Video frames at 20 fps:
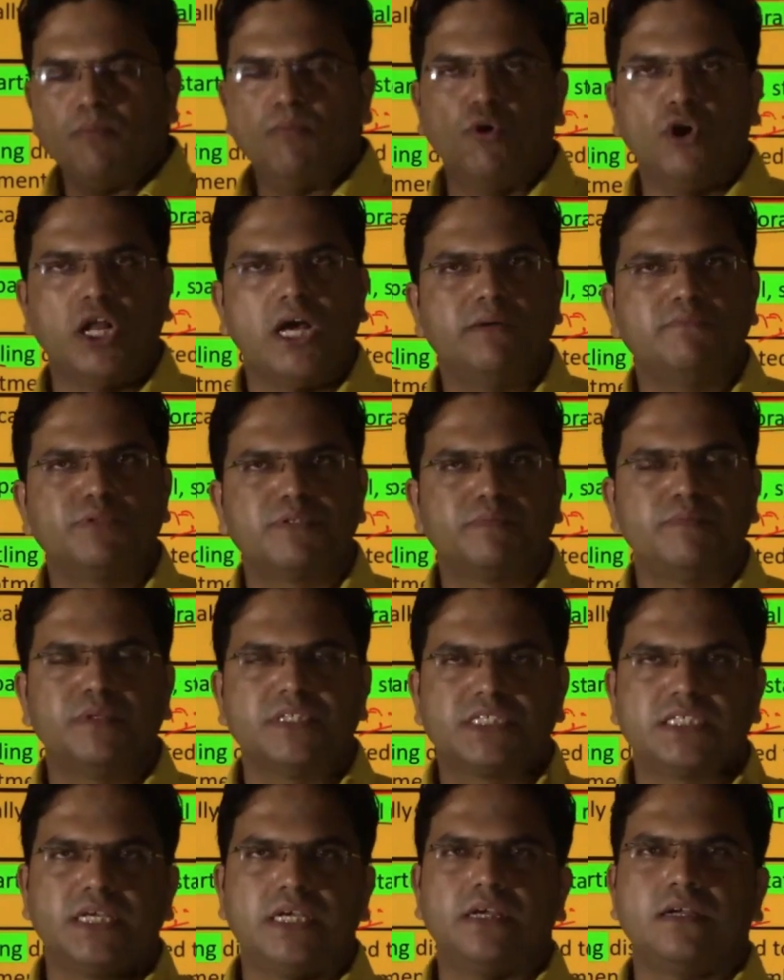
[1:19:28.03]
Mulayam
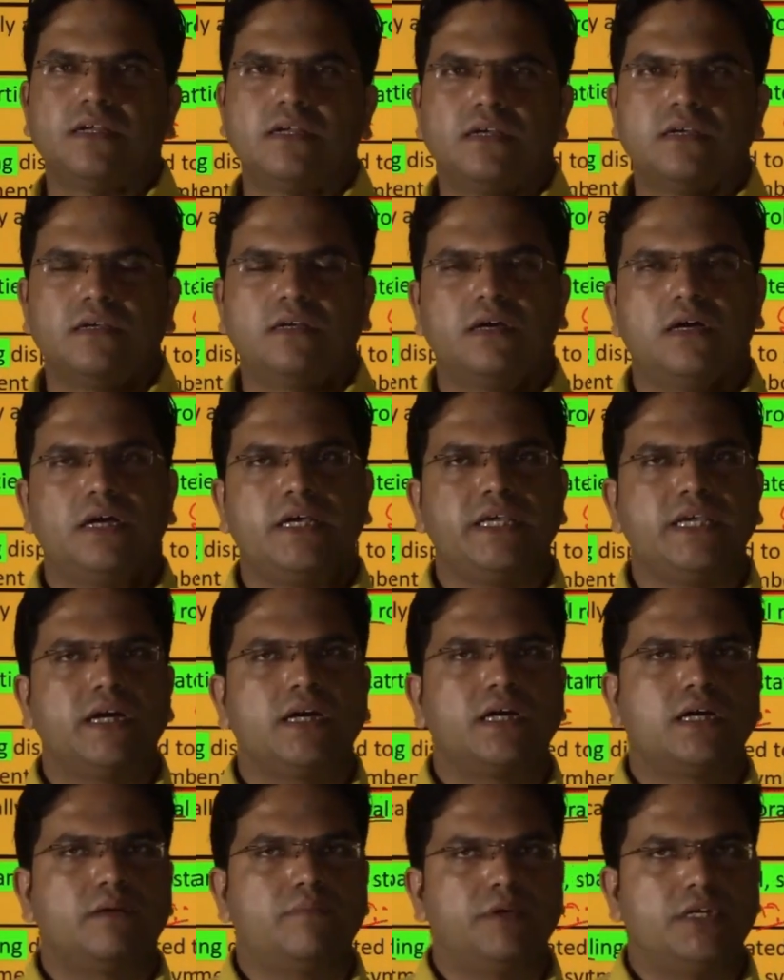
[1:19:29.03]
Singh's uh,
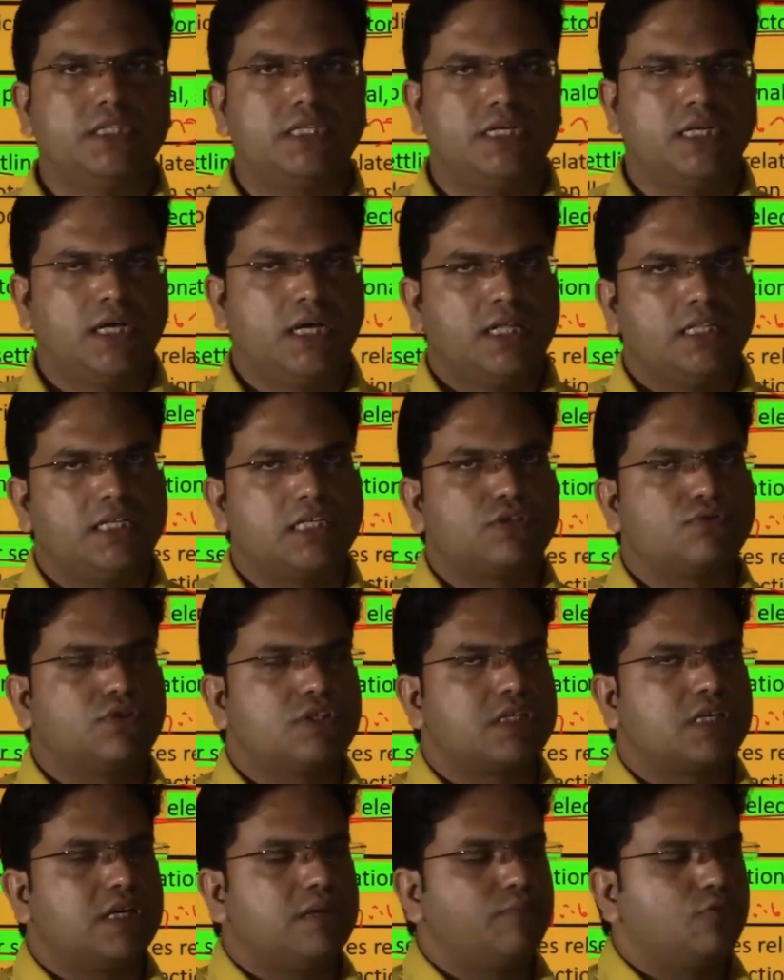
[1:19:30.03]
younger brother, that
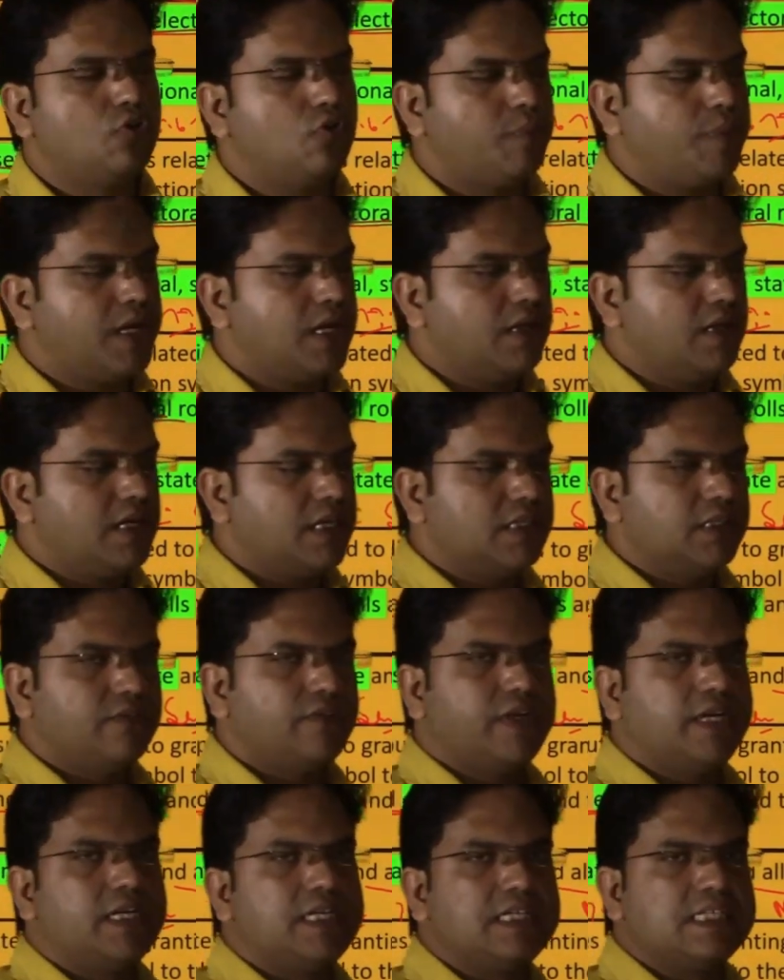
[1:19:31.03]
was Ram Gopal Yadav,
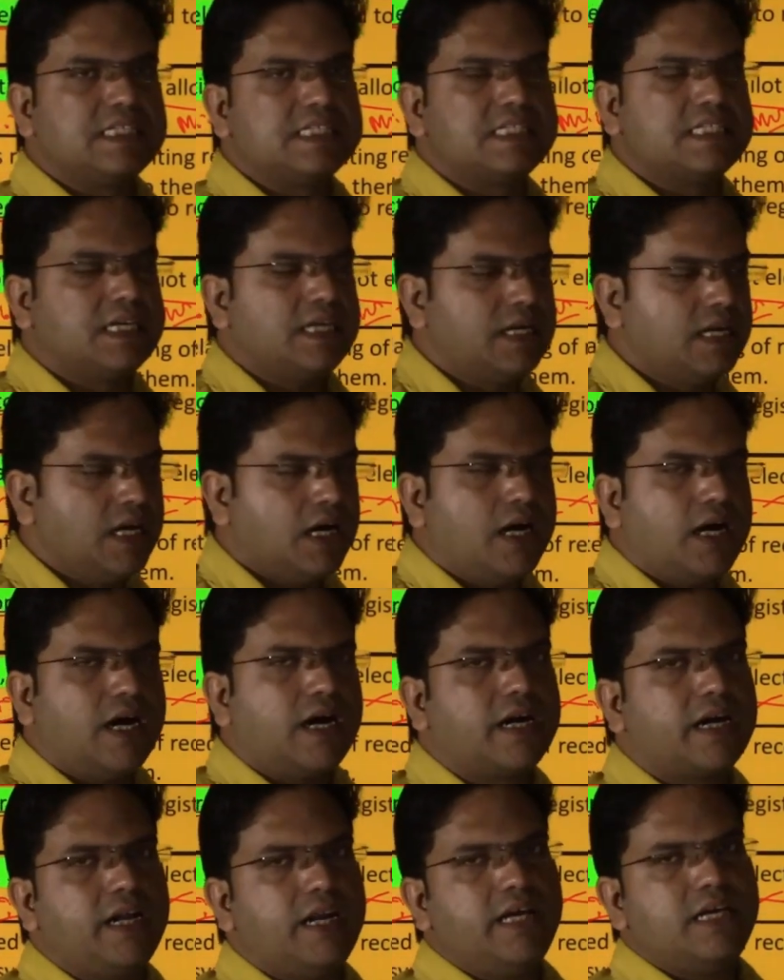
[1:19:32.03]
and his son
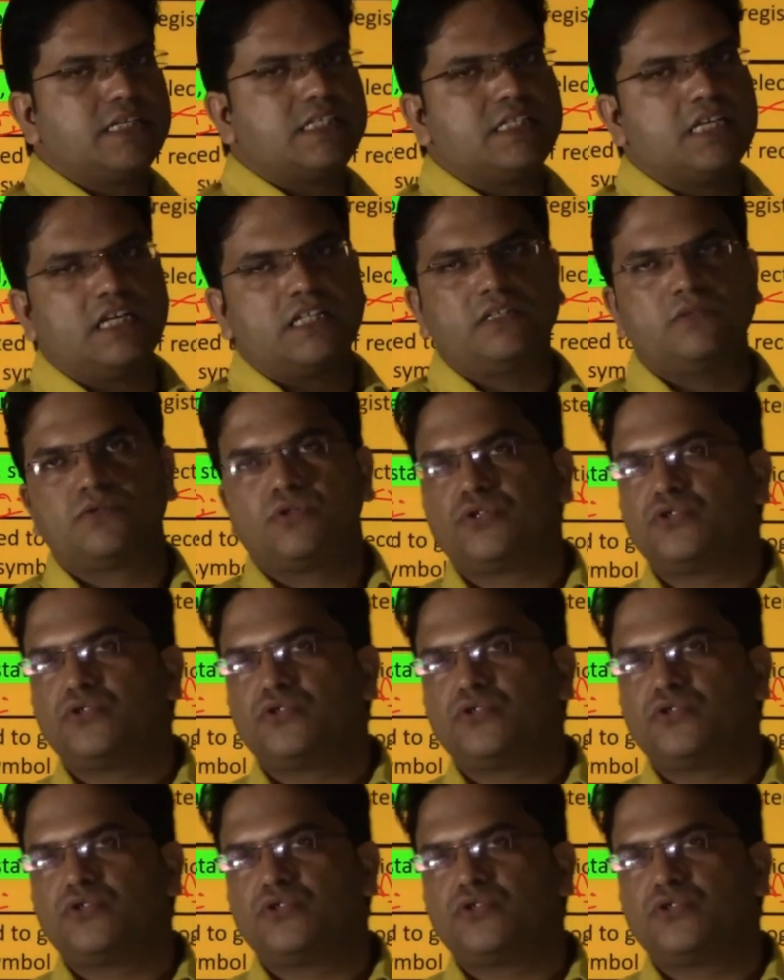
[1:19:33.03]
Akhilesh Yadav.